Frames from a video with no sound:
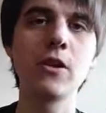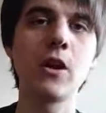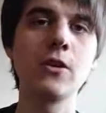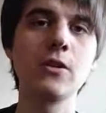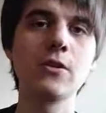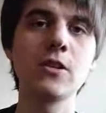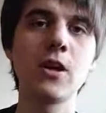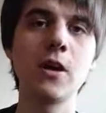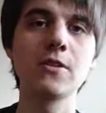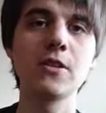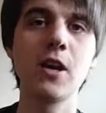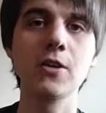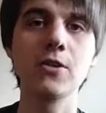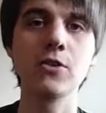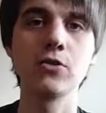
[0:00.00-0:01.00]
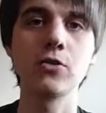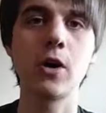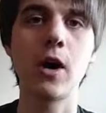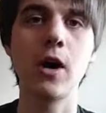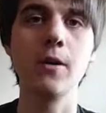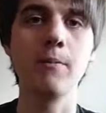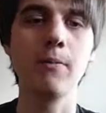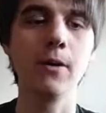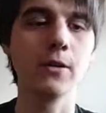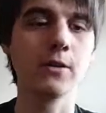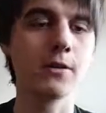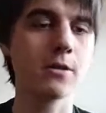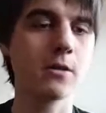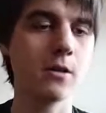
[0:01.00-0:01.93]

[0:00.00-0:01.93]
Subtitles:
it kind of starts getting dry, but